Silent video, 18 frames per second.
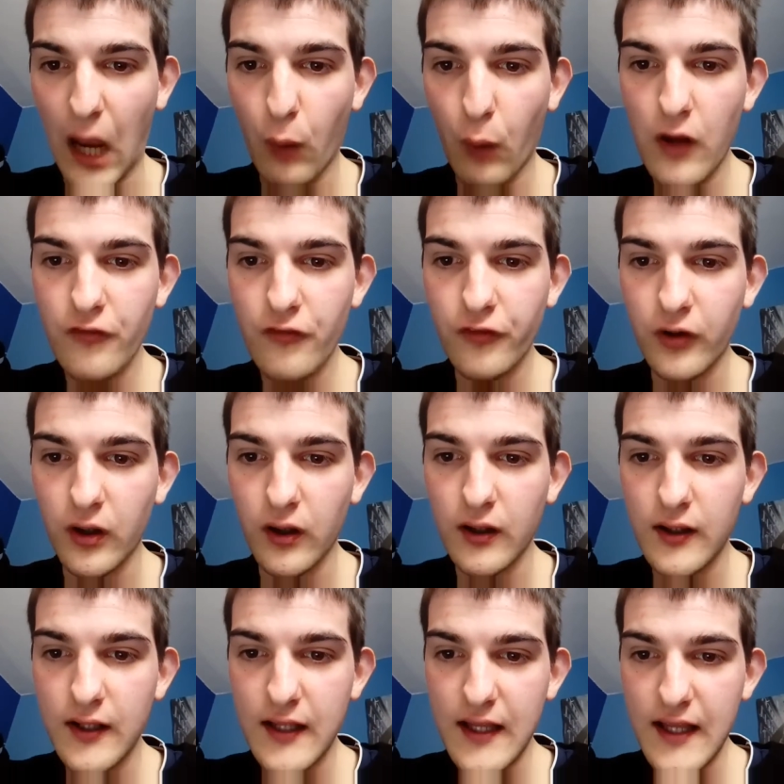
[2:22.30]

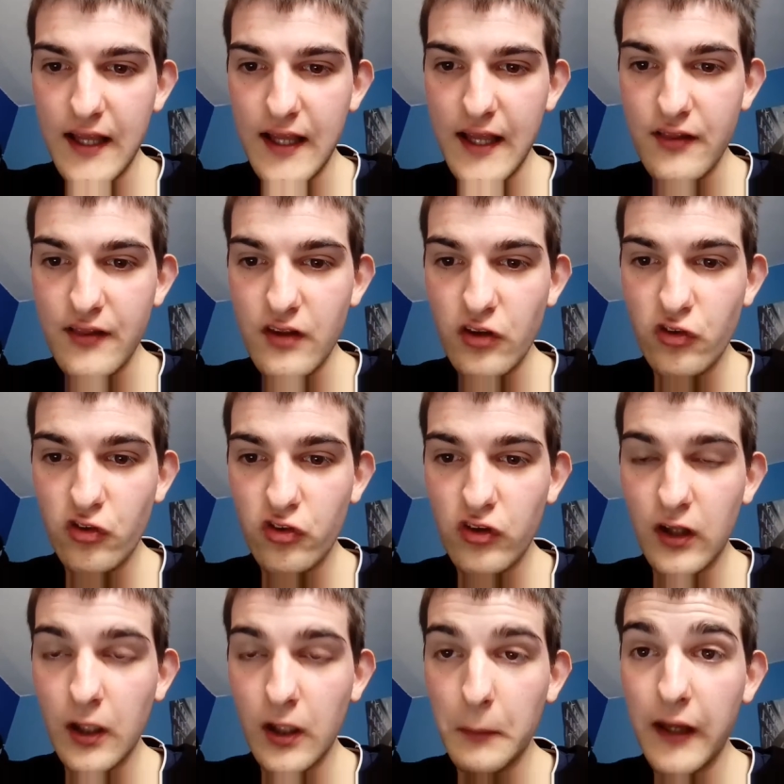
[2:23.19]
However, in the
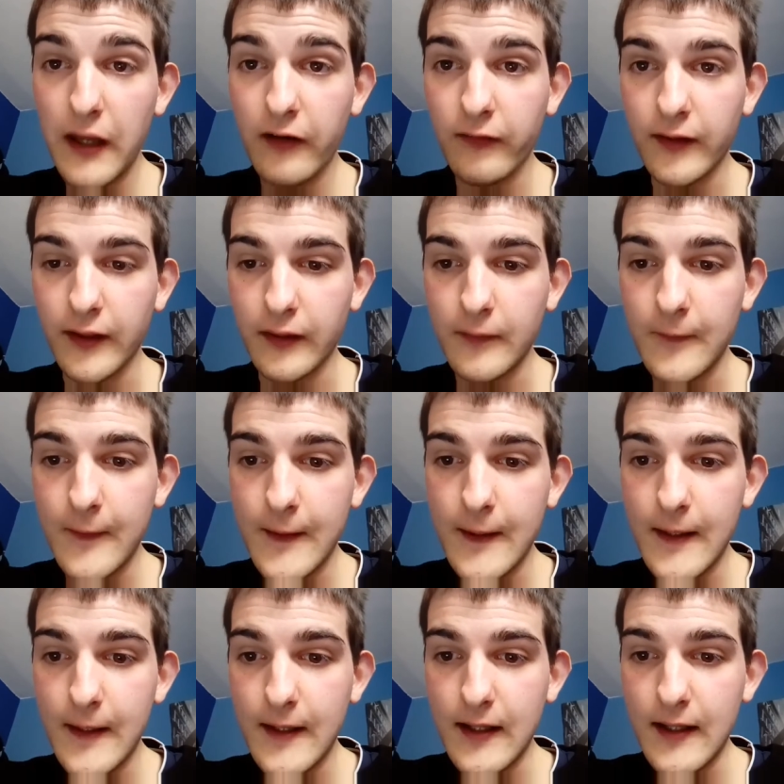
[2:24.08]
Silmarillion,
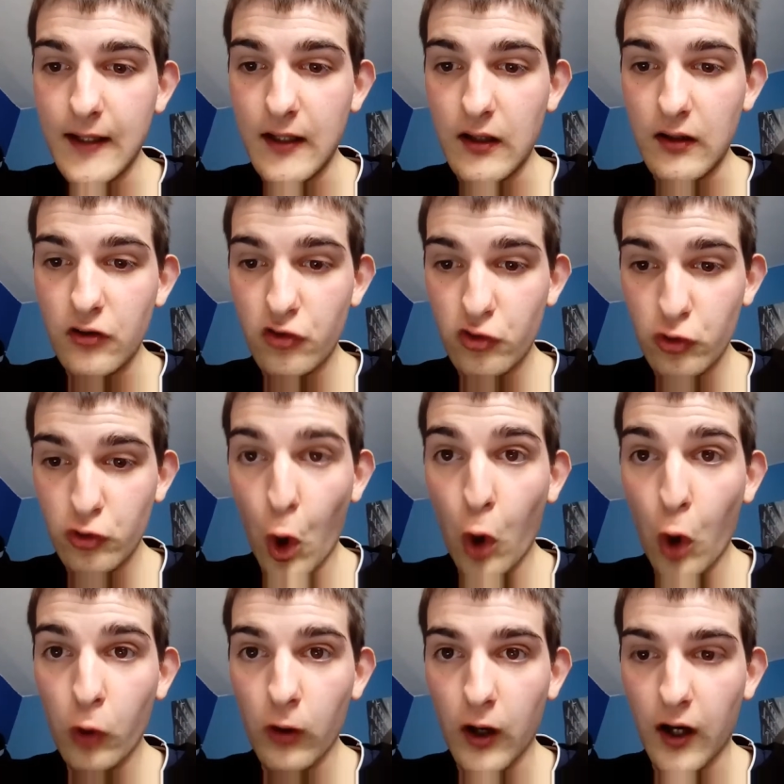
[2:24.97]

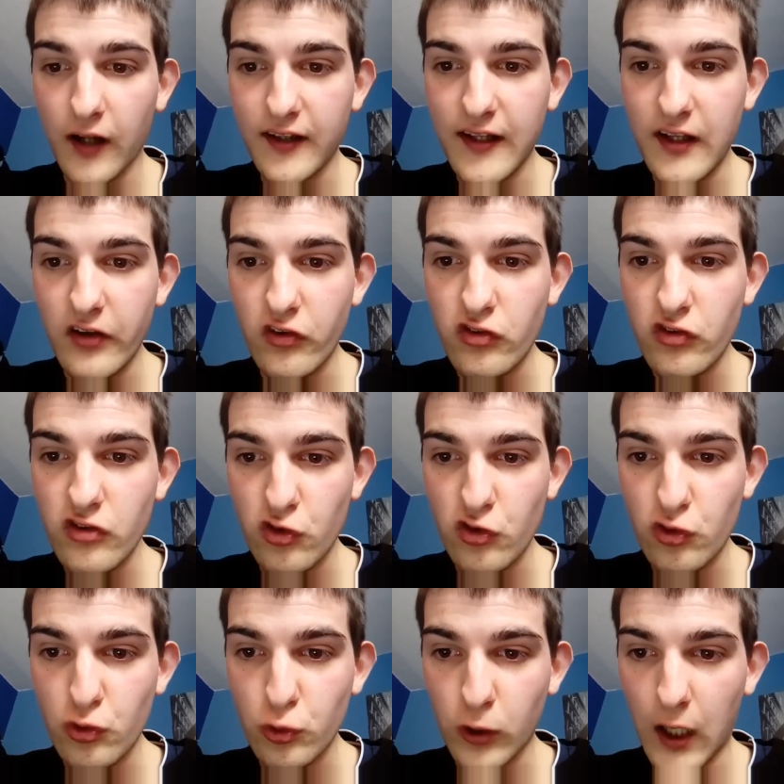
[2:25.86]
Sauron is
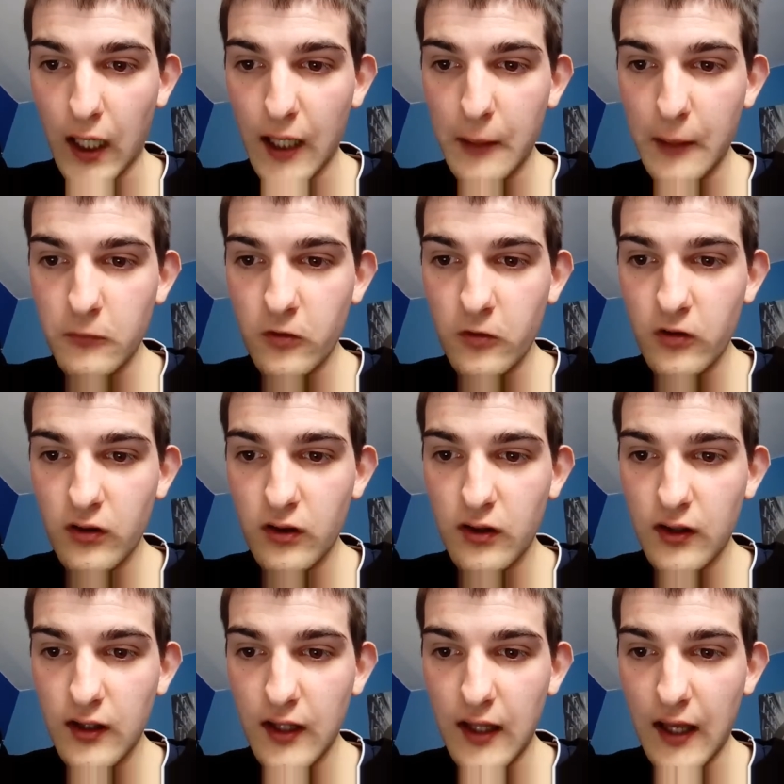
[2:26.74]
described
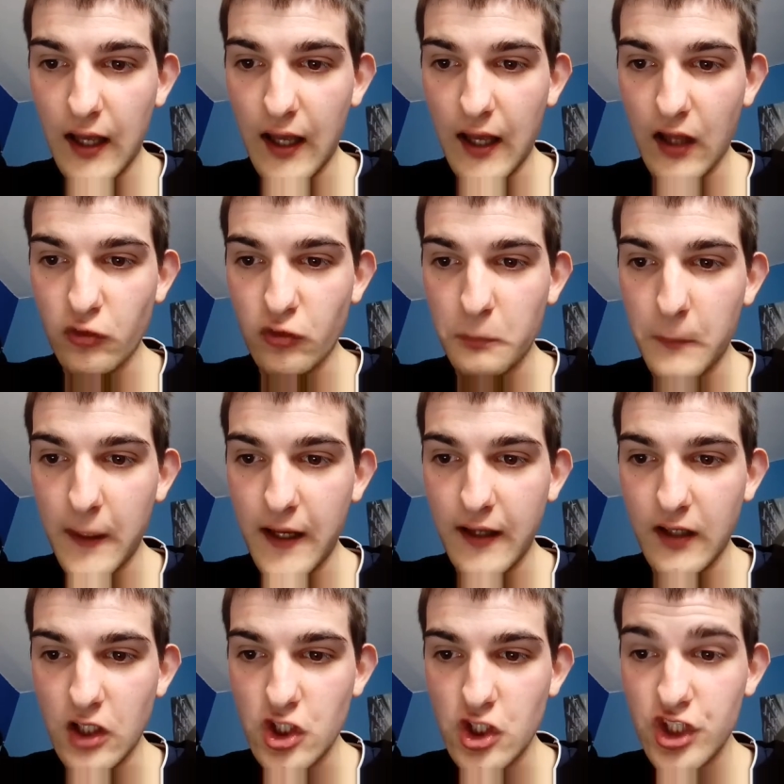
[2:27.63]
as
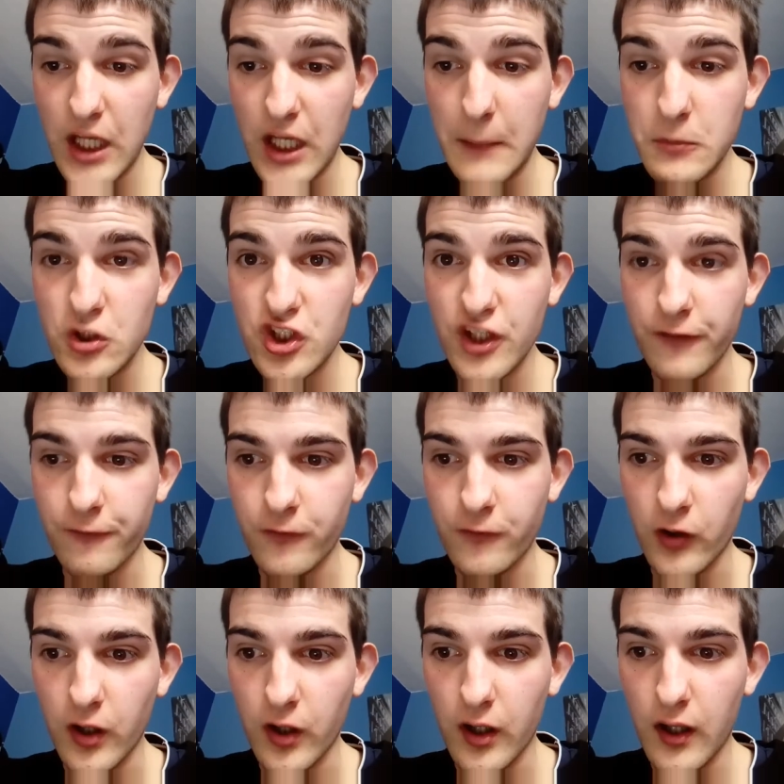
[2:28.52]
being a
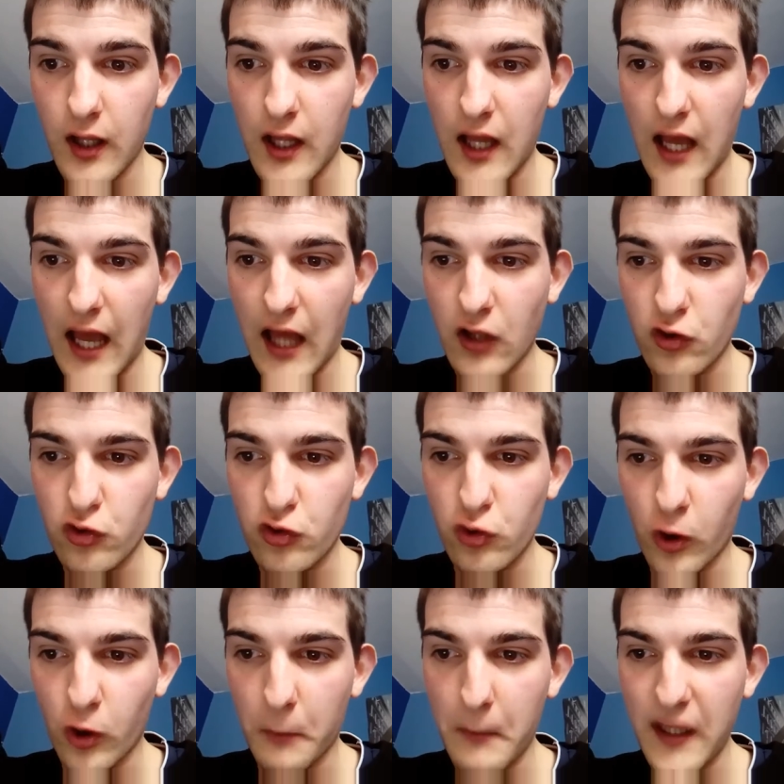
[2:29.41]
shapeshifter and
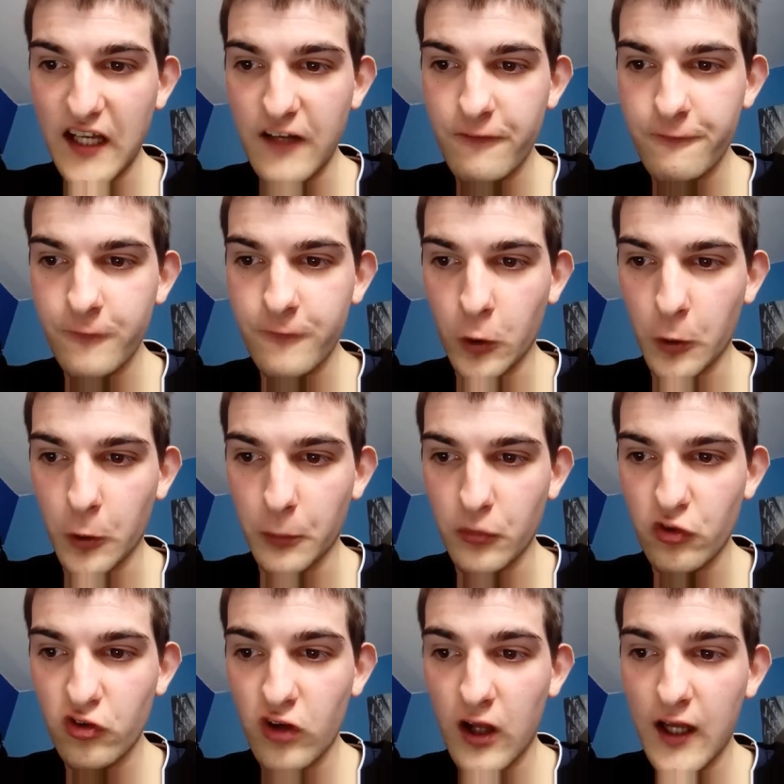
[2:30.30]
took many
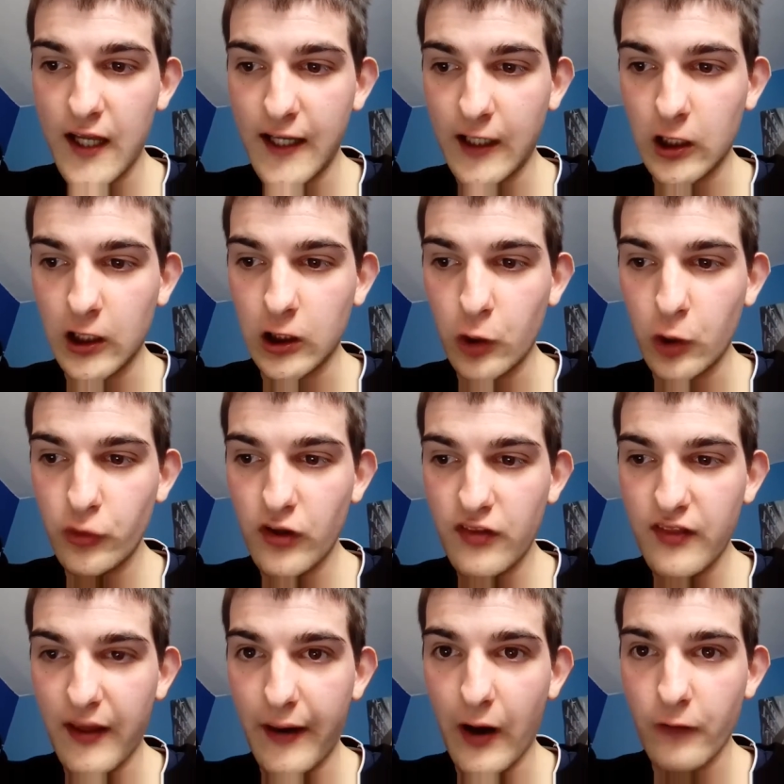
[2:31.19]
forms,
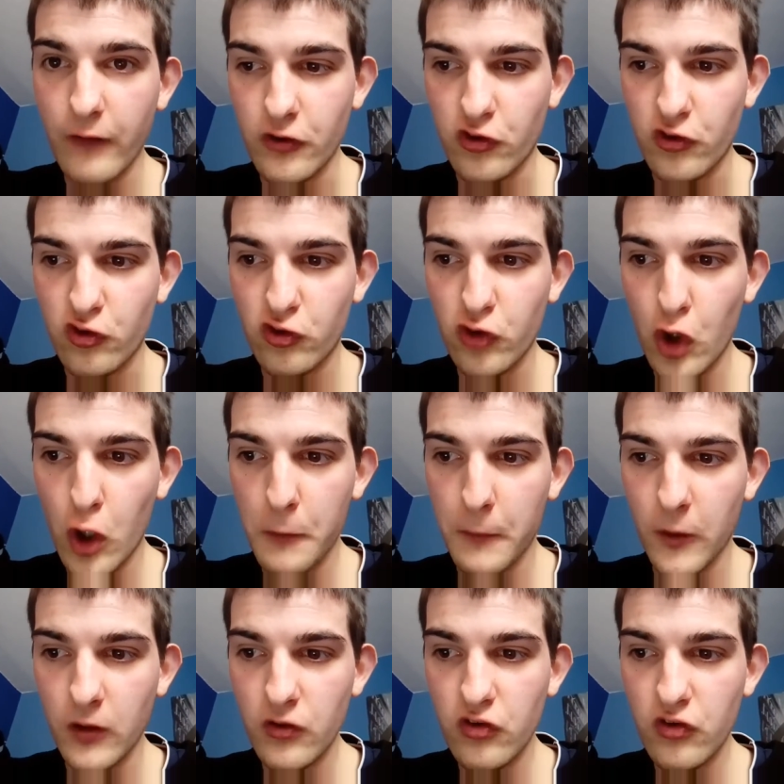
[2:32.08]
including that of a
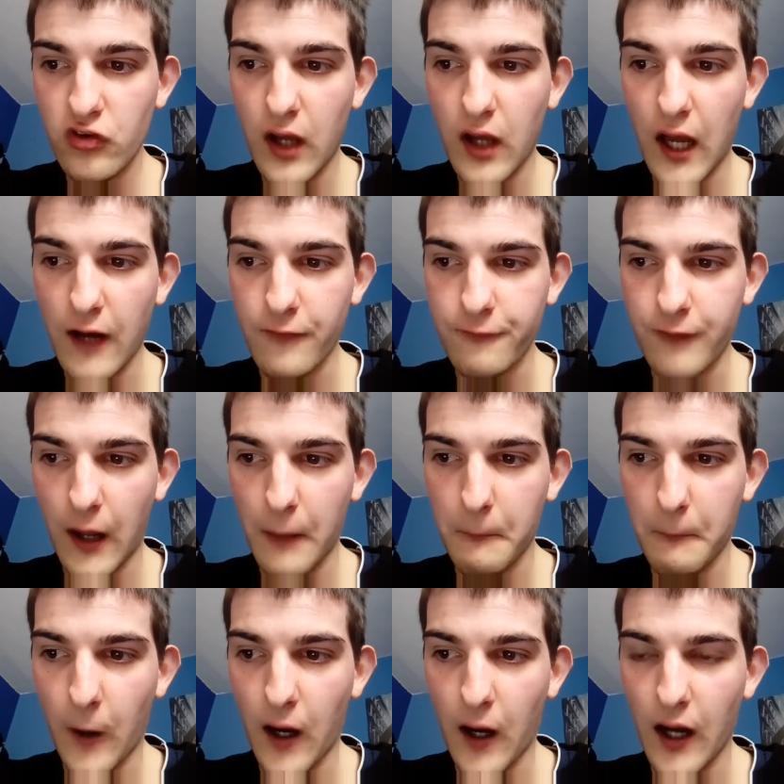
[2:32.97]
serpent, a
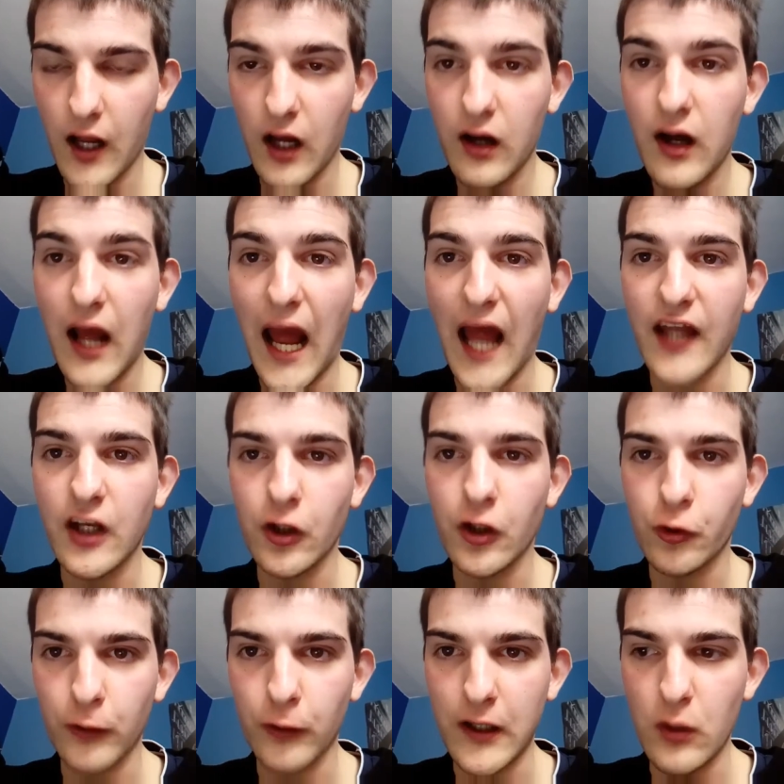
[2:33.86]
vampire, and
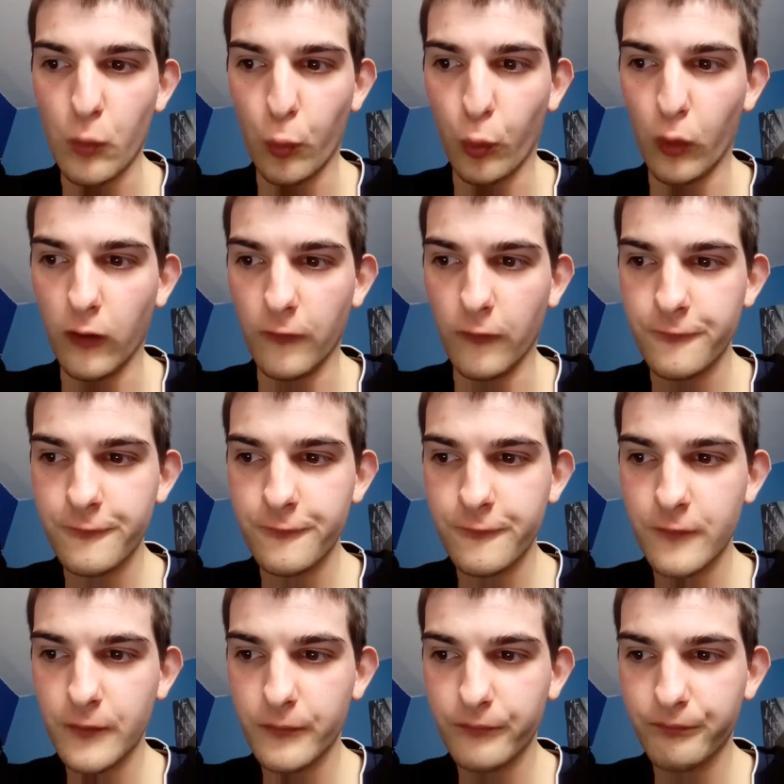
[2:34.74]
a great
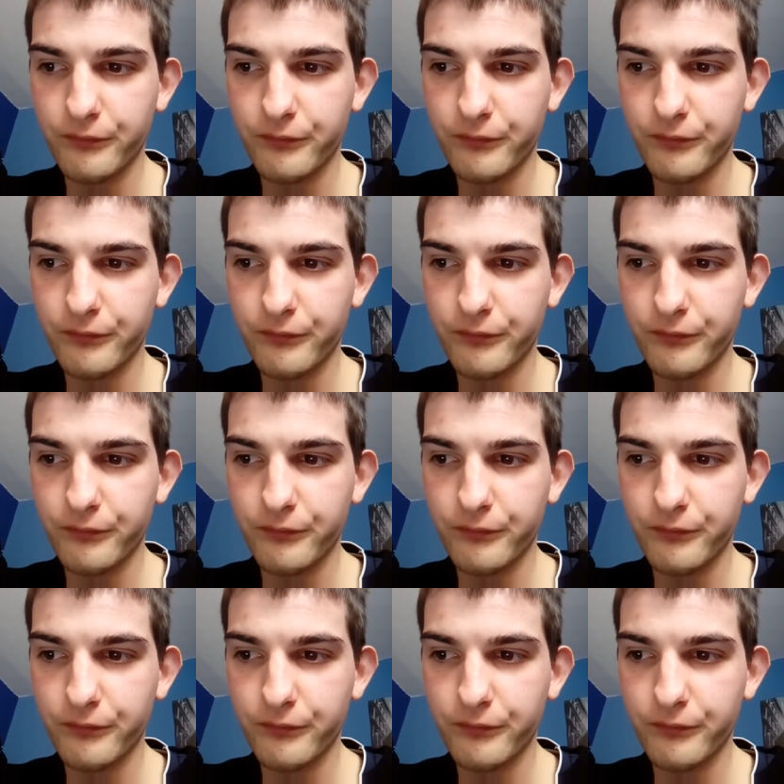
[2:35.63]
wolf.